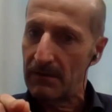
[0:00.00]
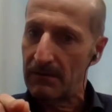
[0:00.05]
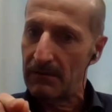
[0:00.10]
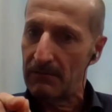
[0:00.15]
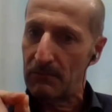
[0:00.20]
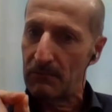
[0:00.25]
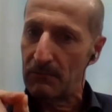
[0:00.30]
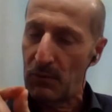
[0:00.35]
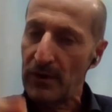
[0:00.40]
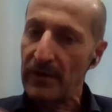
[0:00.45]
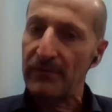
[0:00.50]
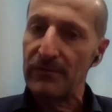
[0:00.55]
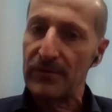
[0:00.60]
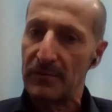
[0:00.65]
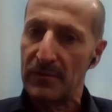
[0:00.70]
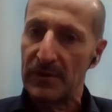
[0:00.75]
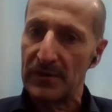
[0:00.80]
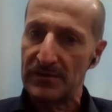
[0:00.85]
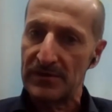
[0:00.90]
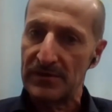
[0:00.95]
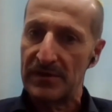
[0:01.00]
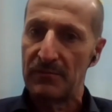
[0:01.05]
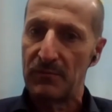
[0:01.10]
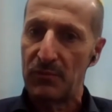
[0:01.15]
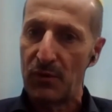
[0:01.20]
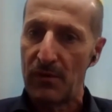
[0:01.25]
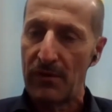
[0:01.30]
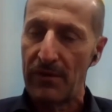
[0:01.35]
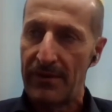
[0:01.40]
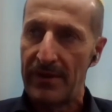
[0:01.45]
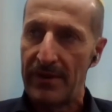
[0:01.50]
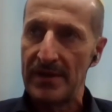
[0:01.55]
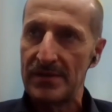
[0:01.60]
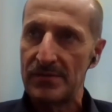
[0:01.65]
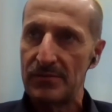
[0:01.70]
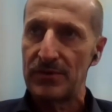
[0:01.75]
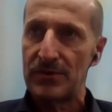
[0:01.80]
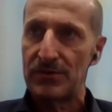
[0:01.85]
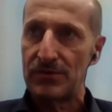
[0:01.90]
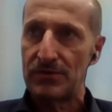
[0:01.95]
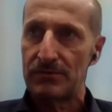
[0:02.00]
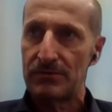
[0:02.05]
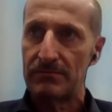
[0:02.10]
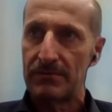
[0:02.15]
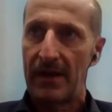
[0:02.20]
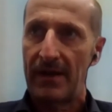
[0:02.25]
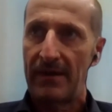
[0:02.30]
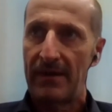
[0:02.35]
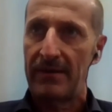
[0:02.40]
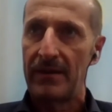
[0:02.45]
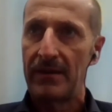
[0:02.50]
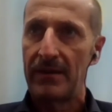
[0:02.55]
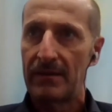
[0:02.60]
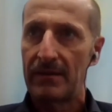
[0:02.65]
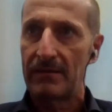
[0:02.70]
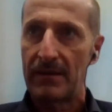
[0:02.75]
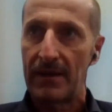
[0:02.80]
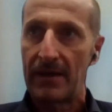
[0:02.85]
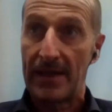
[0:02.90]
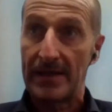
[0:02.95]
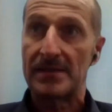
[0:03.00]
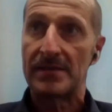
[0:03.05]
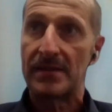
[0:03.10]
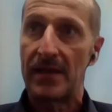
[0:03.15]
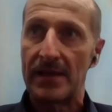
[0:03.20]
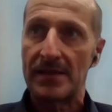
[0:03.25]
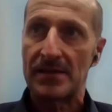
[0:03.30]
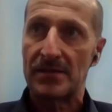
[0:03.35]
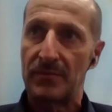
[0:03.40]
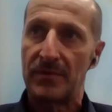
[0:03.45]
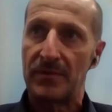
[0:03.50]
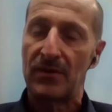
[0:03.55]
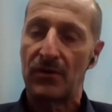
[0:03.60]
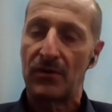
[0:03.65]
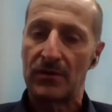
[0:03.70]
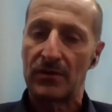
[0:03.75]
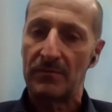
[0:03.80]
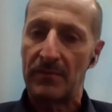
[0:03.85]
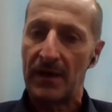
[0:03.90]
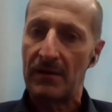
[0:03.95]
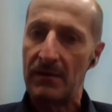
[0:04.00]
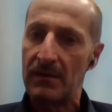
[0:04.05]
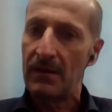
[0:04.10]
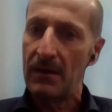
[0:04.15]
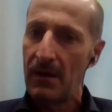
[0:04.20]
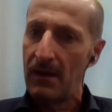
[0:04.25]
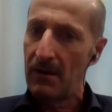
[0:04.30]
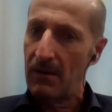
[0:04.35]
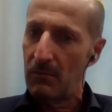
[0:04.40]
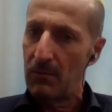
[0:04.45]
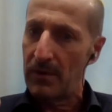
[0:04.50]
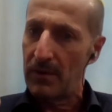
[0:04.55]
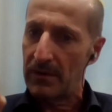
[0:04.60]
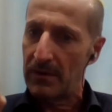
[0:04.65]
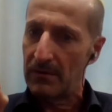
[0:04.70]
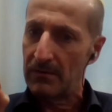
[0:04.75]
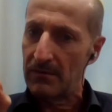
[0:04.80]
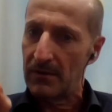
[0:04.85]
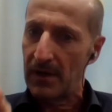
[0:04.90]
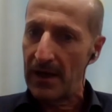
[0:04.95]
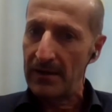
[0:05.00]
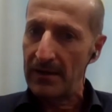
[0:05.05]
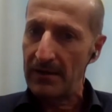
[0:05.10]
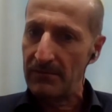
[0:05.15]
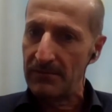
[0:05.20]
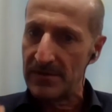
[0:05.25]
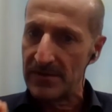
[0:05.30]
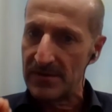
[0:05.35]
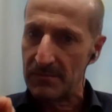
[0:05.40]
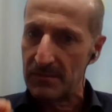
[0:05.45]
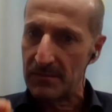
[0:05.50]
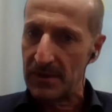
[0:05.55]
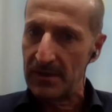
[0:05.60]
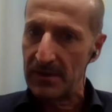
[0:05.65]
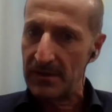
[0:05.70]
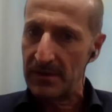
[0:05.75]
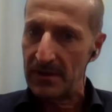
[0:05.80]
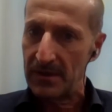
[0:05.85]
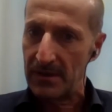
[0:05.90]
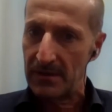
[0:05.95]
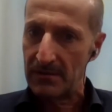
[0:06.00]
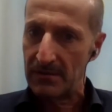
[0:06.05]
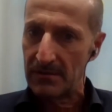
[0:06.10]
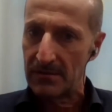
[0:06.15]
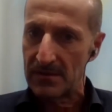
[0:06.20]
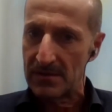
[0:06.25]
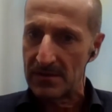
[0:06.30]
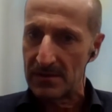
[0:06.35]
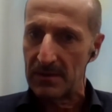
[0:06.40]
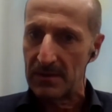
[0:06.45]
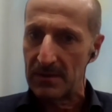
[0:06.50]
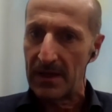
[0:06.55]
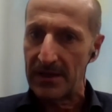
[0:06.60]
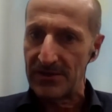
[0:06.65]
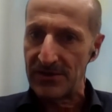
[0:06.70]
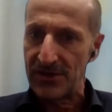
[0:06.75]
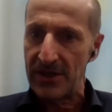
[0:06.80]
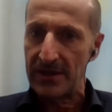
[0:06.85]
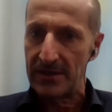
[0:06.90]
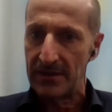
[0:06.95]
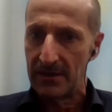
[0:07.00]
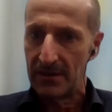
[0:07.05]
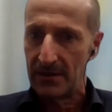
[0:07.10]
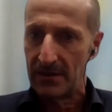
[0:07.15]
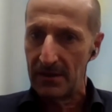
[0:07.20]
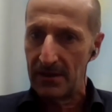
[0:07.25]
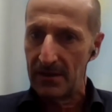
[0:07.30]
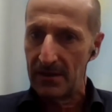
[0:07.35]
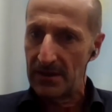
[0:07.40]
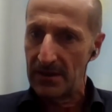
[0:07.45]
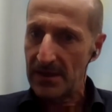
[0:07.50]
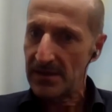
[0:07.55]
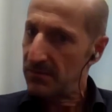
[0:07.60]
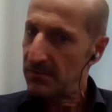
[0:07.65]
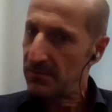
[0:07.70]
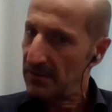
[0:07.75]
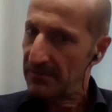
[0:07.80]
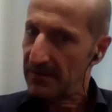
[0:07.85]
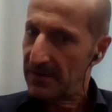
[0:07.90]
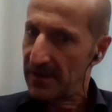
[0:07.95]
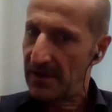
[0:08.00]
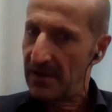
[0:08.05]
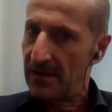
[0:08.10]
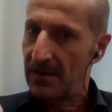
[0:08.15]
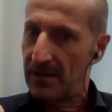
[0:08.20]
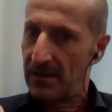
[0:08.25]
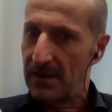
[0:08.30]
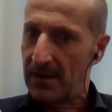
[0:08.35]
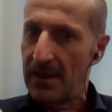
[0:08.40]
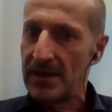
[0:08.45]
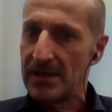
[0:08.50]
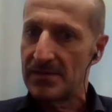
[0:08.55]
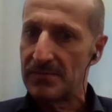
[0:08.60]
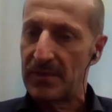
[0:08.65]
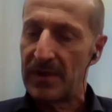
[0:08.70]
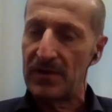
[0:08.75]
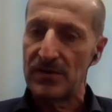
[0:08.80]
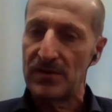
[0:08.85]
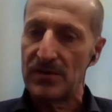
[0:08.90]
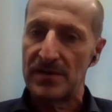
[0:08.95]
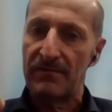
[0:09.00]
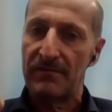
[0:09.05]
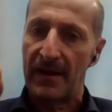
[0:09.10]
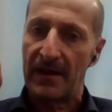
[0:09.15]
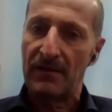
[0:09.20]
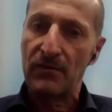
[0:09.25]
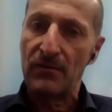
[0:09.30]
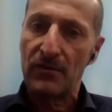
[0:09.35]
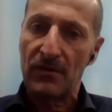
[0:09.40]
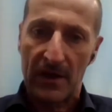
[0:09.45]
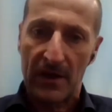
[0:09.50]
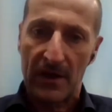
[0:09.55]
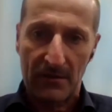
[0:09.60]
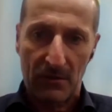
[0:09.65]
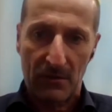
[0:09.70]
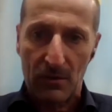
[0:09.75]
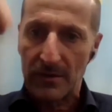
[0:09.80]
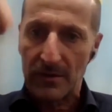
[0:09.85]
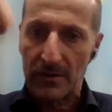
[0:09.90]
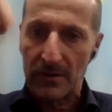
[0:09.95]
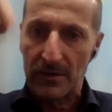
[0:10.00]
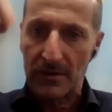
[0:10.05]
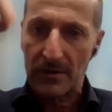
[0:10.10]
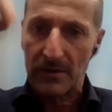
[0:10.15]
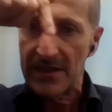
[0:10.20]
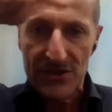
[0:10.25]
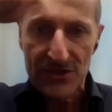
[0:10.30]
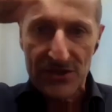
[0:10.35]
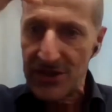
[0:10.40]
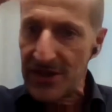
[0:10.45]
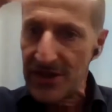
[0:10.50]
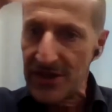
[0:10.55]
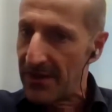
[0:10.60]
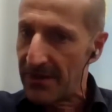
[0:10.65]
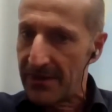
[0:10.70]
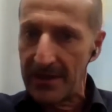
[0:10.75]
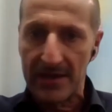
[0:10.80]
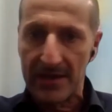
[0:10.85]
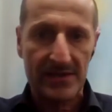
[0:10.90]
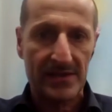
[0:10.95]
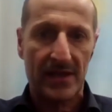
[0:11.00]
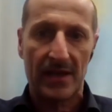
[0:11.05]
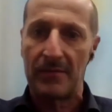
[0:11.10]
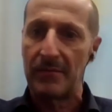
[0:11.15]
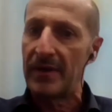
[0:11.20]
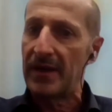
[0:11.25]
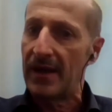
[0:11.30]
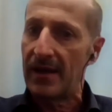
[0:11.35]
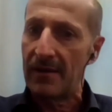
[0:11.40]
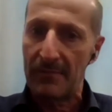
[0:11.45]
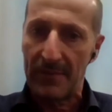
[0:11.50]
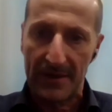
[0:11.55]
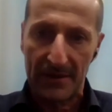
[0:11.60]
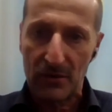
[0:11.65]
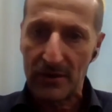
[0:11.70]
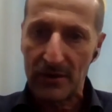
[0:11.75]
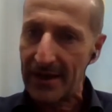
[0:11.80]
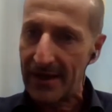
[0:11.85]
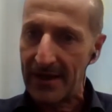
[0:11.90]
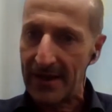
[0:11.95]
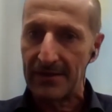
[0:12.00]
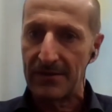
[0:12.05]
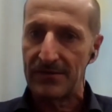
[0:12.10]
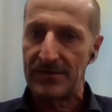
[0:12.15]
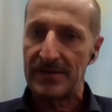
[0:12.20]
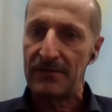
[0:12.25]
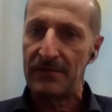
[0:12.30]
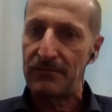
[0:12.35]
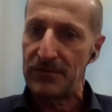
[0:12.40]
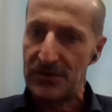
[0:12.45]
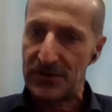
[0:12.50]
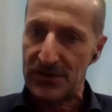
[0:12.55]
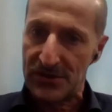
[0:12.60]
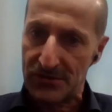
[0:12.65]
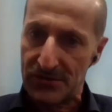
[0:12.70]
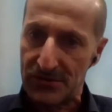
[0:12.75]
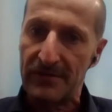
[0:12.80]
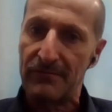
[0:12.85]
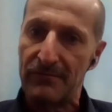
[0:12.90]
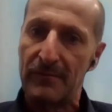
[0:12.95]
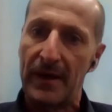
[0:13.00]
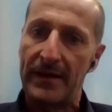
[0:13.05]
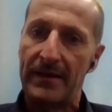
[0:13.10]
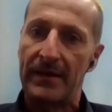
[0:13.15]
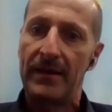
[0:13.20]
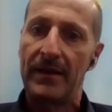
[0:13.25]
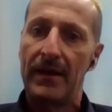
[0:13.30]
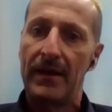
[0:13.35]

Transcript: one of the most important things, which I think has to be talked about, with the right visibility into the supply chain. That's one of the key things, because if I look at all the ESG things coming up and all that kind of stuff, which is driven by